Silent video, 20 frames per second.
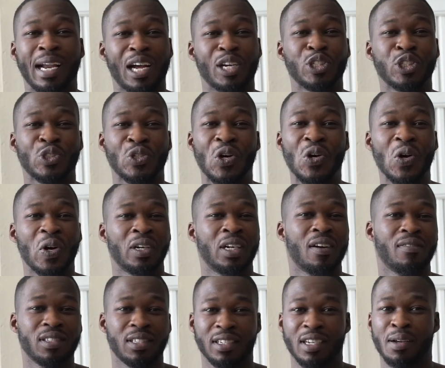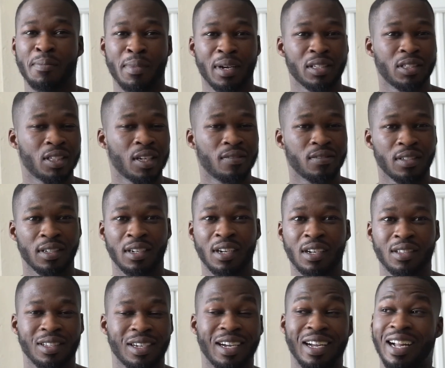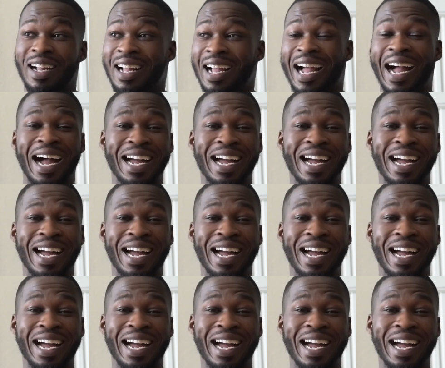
I'm not strong enough to get myself together.